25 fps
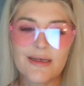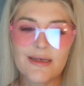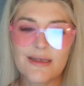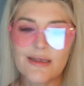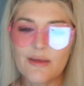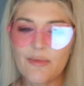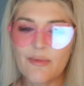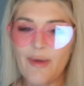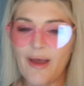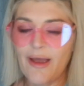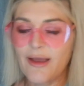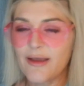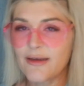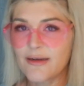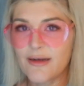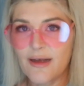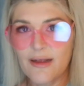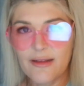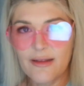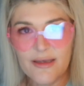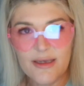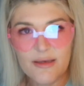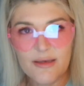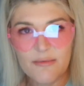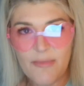the
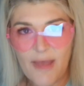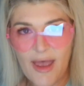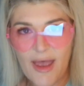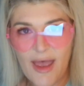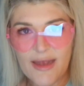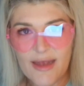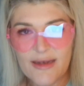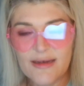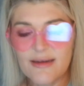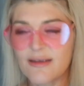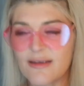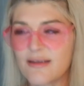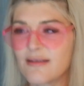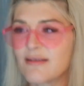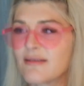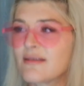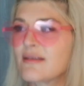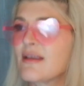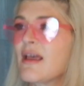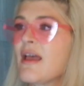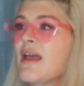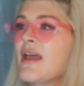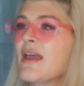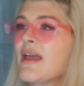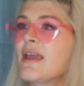Bacchanalian madness.
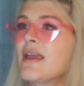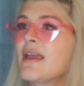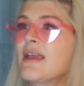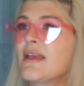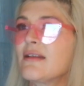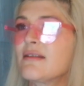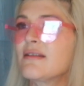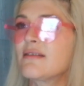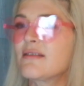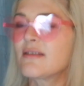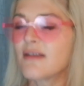It